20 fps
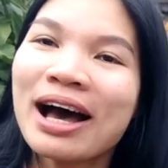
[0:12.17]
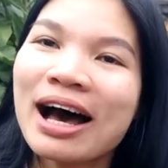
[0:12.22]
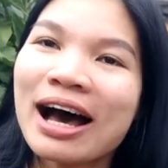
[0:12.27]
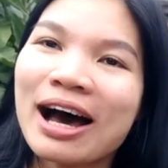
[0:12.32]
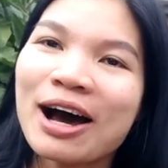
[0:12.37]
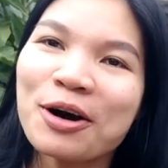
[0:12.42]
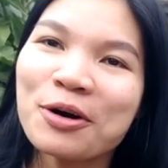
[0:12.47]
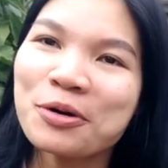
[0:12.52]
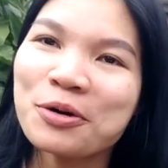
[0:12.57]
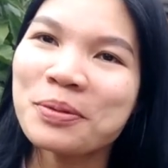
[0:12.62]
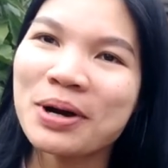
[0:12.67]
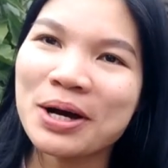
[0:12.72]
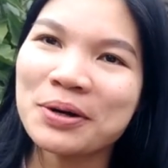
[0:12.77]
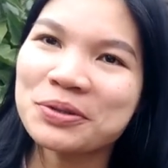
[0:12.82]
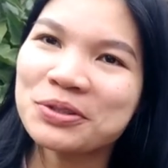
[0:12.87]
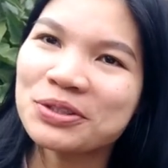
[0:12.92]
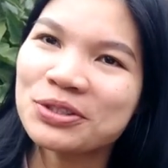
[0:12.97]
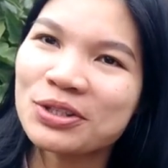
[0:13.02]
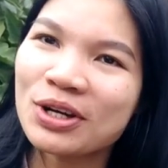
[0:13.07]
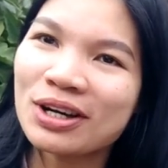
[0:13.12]
How
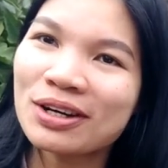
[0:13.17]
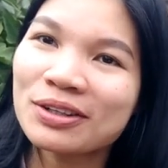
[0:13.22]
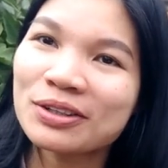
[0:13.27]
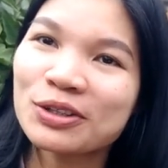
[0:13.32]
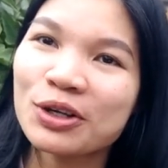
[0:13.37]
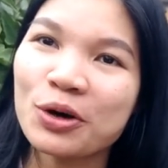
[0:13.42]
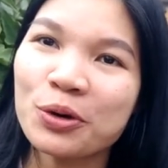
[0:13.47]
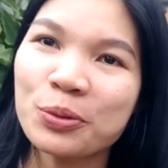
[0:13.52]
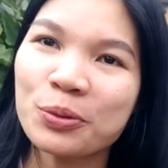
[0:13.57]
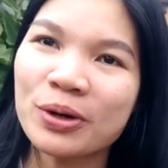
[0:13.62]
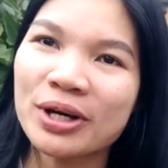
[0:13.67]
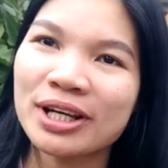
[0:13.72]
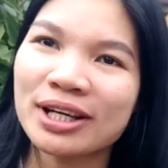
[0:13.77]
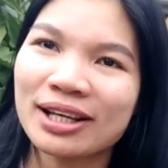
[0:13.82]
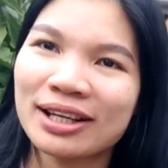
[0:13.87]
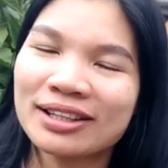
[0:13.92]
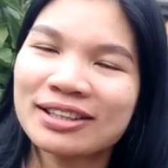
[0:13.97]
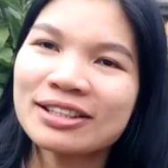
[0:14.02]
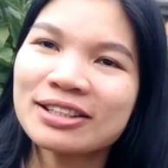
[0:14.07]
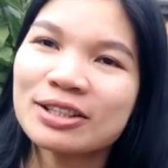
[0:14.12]
about your
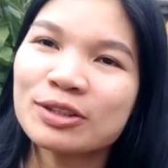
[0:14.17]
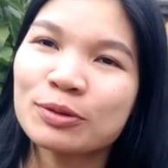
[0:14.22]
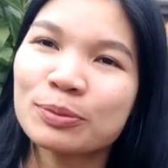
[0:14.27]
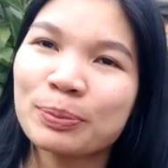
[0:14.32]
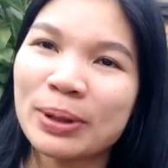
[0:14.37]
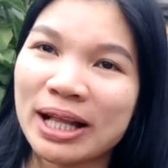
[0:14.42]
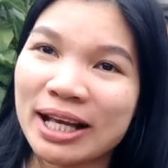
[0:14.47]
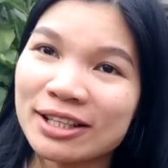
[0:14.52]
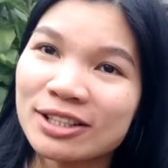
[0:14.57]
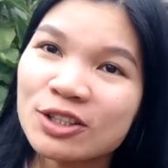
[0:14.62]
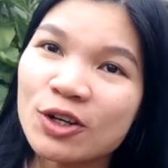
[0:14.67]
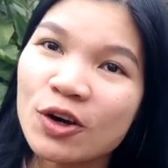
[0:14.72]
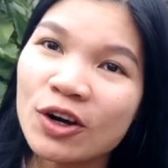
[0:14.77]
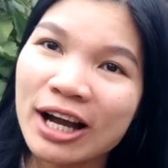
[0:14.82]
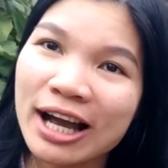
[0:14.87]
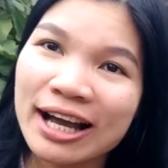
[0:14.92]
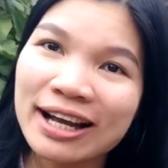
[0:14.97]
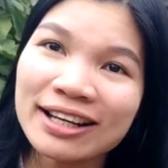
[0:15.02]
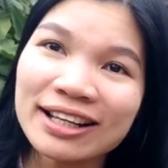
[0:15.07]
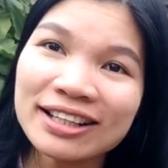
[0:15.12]
week? Did you plant your
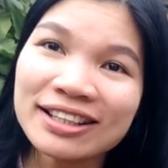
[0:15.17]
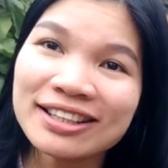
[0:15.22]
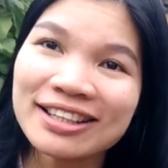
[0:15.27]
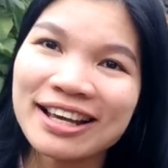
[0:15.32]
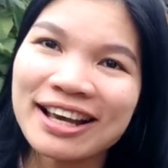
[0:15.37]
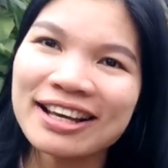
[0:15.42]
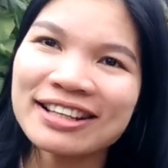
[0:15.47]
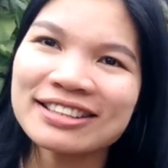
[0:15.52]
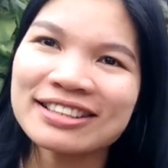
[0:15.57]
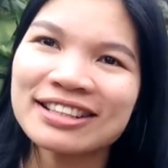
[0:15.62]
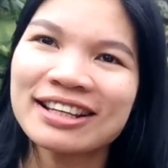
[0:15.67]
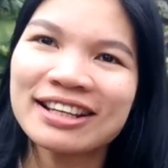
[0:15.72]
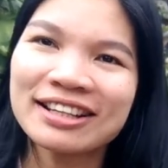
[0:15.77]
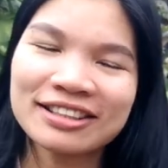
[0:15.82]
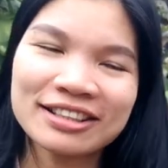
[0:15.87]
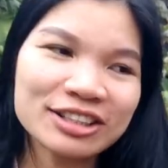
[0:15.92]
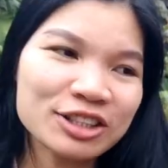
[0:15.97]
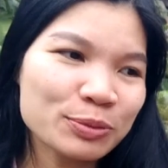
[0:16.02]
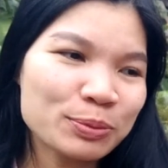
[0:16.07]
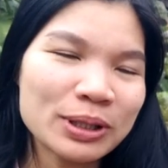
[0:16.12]
garlic yet?
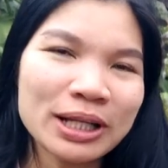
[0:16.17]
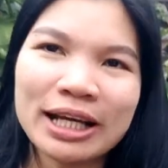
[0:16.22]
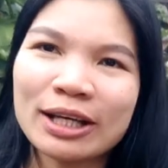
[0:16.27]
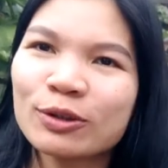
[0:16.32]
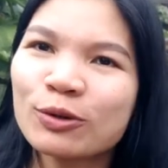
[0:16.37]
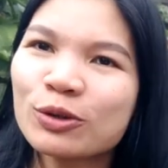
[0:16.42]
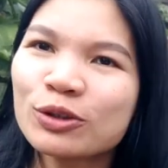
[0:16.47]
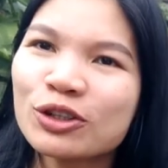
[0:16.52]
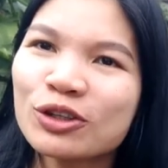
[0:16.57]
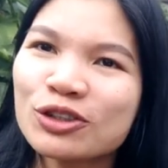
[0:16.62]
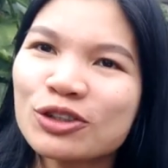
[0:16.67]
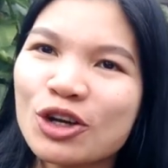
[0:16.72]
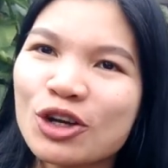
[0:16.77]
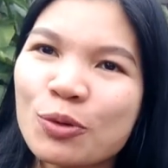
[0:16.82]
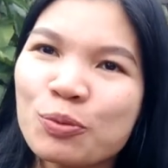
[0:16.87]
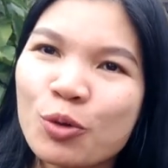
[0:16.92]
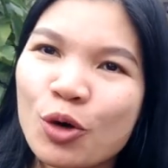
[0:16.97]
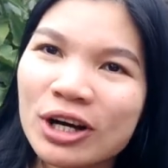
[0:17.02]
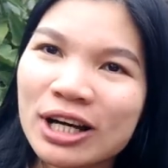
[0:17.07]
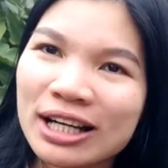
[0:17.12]
Did you plant all your
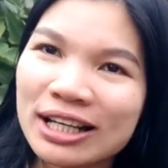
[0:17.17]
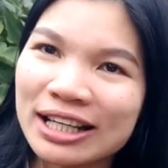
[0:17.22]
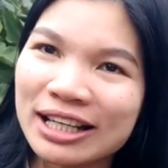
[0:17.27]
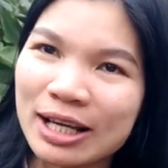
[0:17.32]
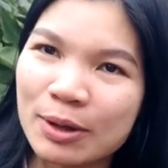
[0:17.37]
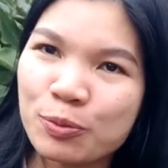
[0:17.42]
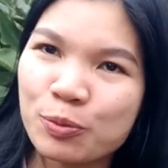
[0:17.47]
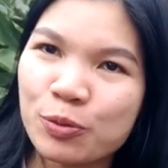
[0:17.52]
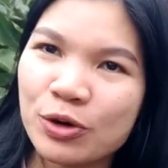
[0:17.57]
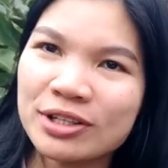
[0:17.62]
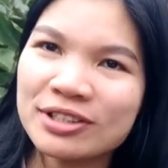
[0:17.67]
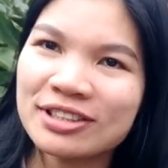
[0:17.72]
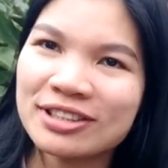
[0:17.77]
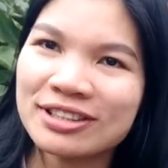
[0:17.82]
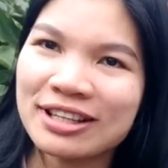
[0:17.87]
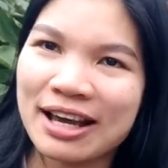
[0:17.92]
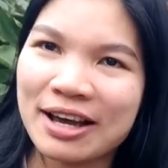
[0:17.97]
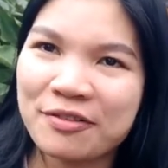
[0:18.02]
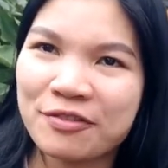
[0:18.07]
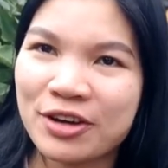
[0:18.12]
broccoli and
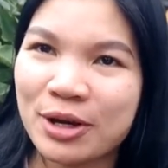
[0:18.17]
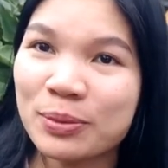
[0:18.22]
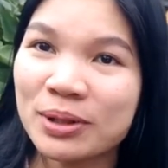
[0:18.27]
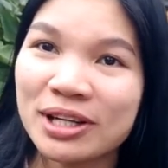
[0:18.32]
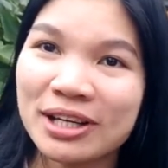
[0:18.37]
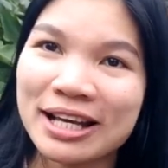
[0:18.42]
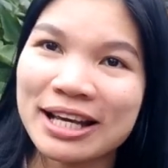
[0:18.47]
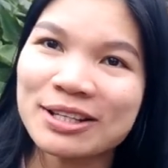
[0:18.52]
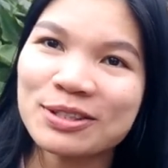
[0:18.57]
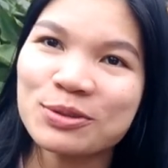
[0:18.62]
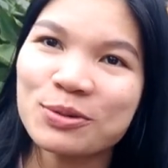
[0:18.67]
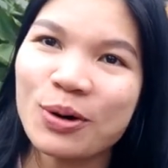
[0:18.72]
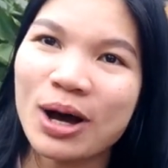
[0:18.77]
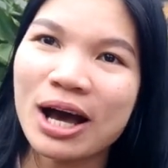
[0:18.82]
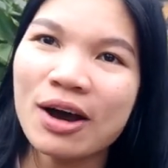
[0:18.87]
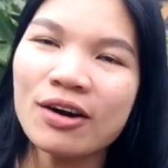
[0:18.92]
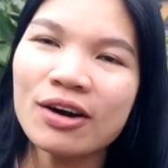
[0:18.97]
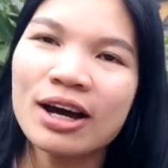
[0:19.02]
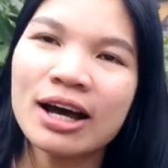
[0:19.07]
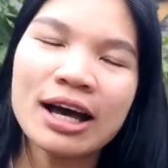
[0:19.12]
brassica family as
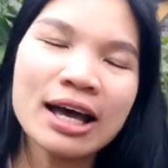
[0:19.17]
well?